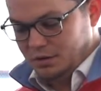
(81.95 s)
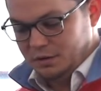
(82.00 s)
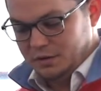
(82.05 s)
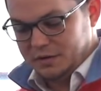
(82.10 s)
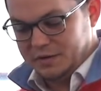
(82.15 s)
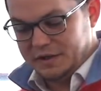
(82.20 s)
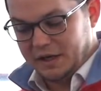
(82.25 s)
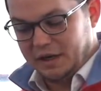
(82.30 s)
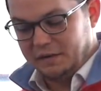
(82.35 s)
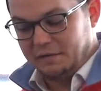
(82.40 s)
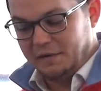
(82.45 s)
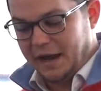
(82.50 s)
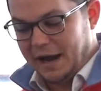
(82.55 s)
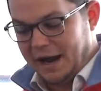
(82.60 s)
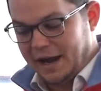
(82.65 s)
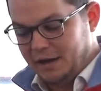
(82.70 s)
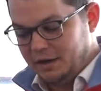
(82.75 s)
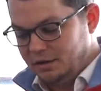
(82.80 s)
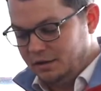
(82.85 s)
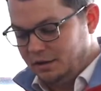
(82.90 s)
Save
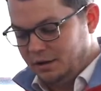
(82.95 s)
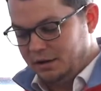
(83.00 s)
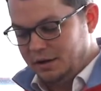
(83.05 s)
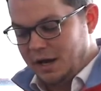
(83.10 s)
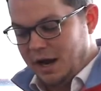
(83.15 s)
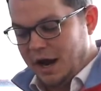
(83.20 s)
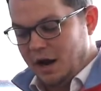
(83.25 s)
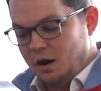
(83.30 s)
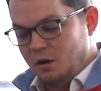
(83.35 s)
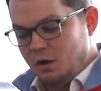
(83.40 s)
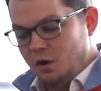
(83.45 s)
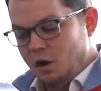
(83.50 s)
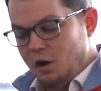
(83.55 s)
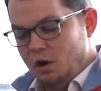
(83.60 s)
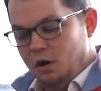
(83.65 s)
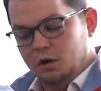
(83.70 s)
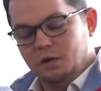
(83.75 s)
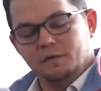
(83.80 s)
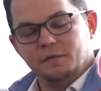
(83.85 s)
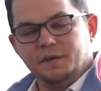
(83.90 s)
that, and now
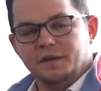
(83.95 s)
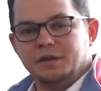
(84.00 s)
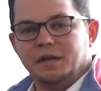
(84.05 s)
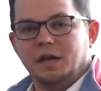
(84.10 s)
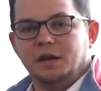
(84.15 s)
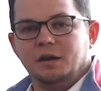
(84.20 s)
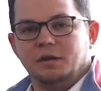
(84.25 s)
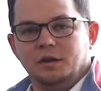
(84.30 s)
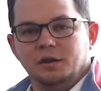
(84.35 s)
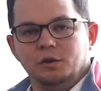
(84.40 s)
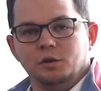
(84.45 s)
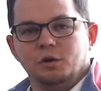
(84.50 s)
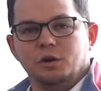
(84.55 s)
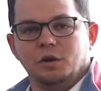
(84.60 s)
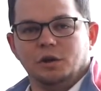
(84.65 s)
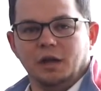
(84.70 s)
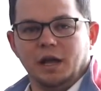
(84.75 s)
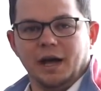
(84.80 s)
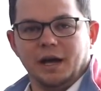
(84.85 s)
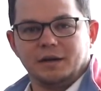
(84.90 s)
all of the data that you
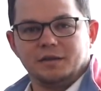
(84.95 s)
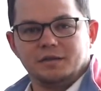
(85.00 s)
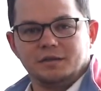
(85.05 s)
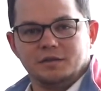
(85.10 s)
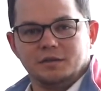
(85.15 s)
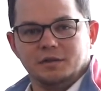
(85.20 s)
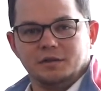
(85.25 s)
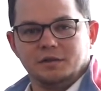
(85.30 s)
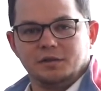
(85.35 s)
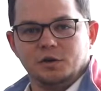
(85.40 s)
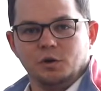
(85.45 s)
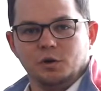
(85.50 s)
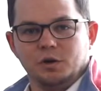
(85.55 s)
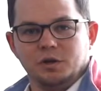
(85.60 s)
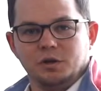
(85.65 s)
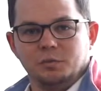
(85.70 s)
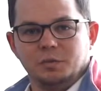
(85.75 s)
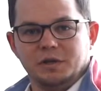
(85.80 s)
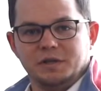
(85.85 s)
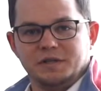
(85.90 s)
collect is
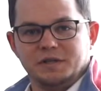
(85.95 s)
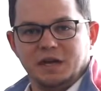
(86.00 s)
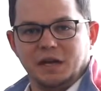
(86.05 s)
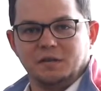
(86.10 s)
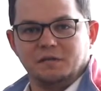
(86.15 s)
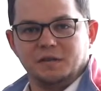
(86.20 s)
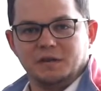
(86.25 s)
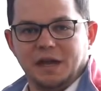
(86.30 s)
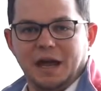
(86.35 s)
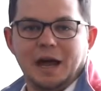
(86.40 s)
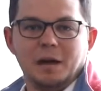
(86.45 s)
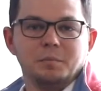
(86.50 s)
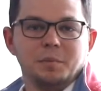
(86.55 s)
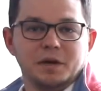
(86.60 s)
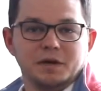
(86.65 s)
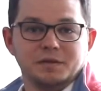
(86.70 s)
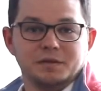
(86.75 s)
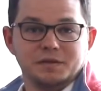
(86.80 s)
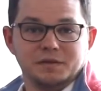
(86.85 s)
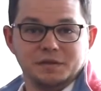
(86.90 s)
going to be saved to that
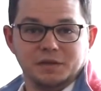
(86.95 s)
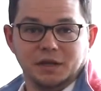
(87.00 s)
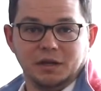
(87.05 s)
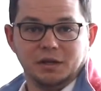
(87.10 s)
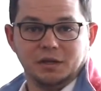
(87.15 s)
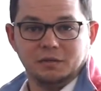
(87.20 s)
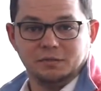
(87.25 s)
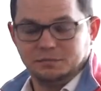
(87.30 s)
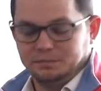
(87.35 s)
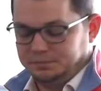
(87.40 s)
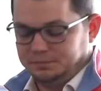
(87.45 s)
patient's data.